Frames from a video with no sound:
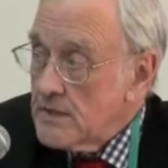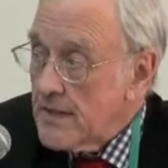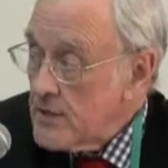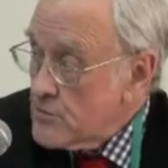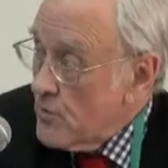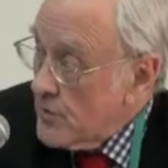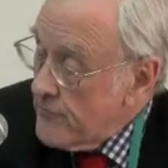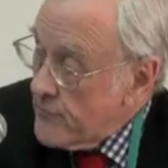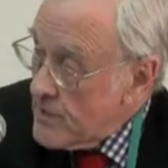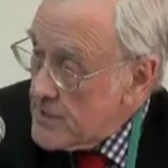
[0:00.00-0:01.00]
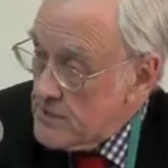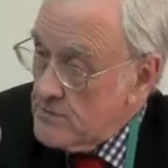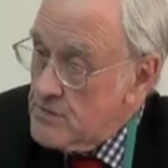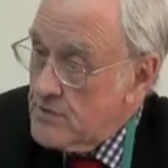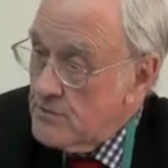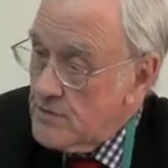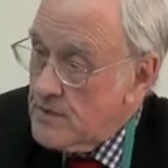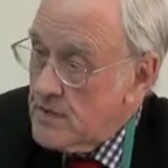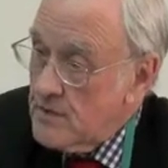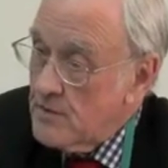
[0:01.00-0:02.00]
that is one of the reasons
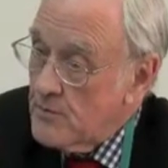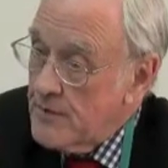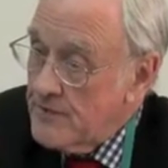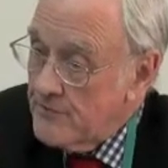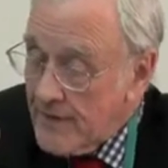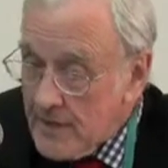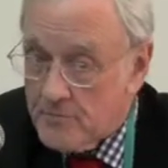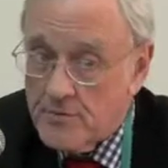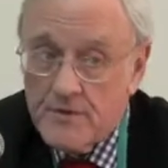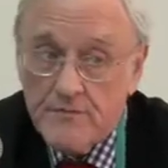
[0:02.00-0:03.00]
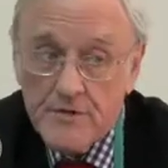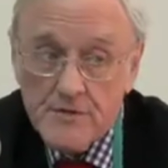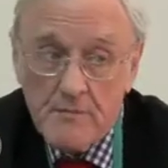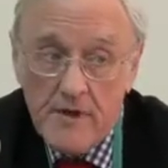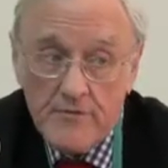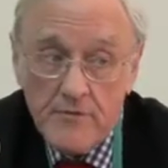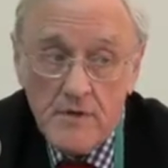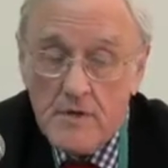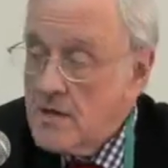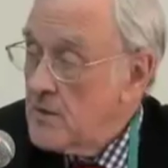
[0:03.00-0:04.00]
that we developed this method,
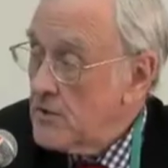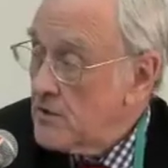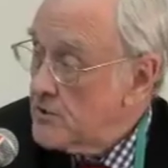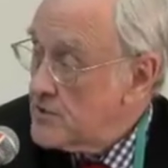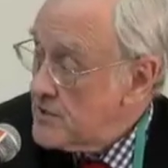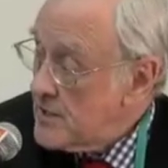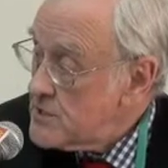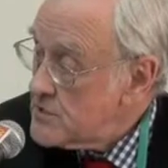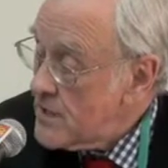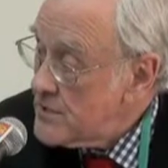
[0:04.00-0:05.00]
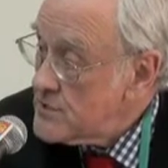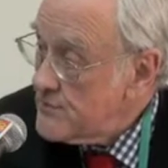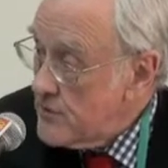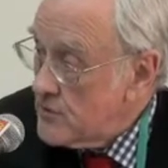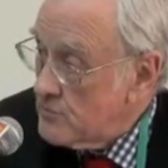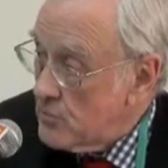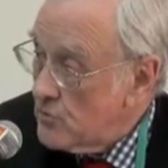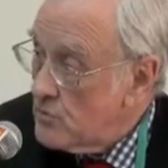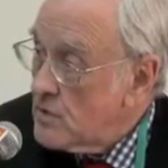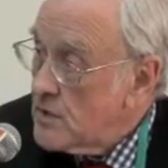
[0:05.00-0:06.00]
because it is
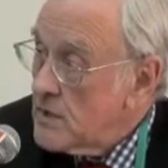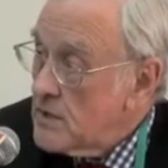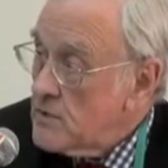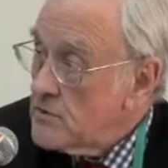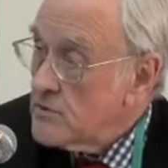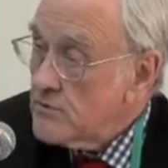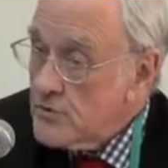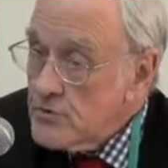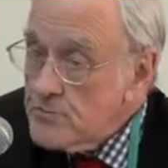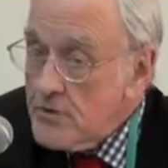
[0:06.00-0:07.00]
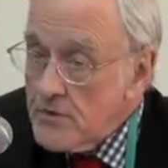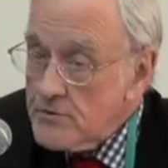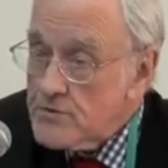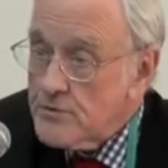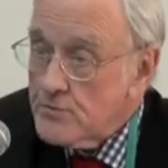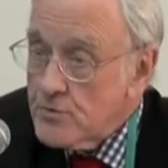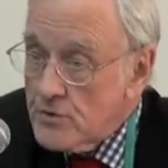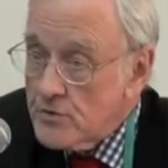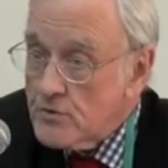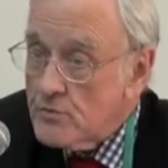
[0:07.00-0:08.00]
transferable to those parts of the
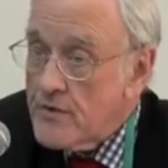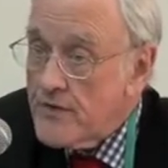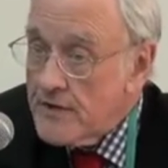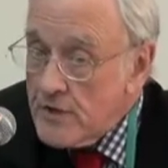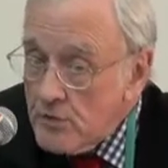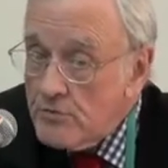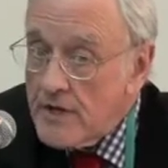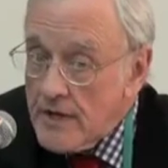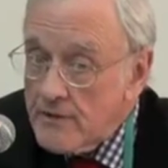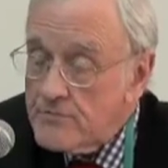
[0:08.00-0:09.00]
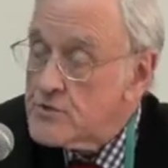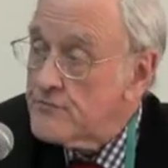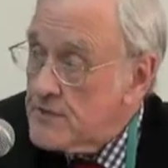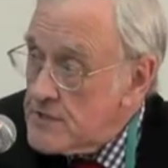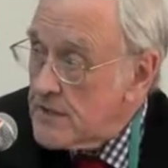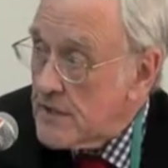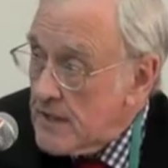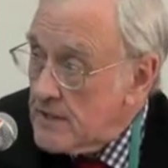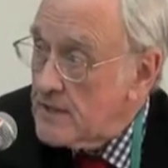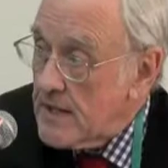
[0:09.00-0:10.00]
world where they don't have
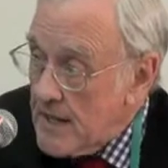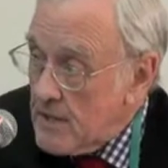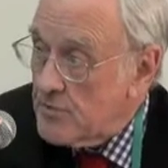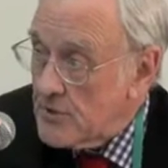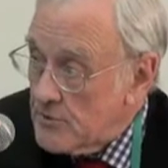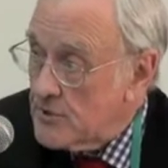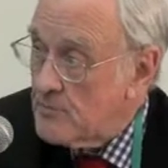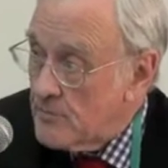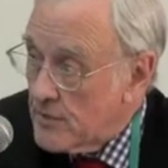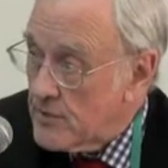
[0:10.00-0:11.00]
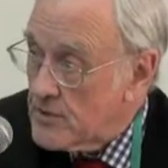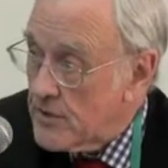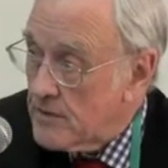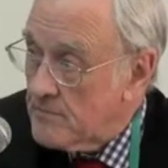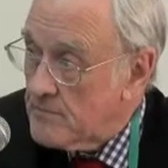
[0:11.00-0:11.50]
sophisticated air pollutant monitoring.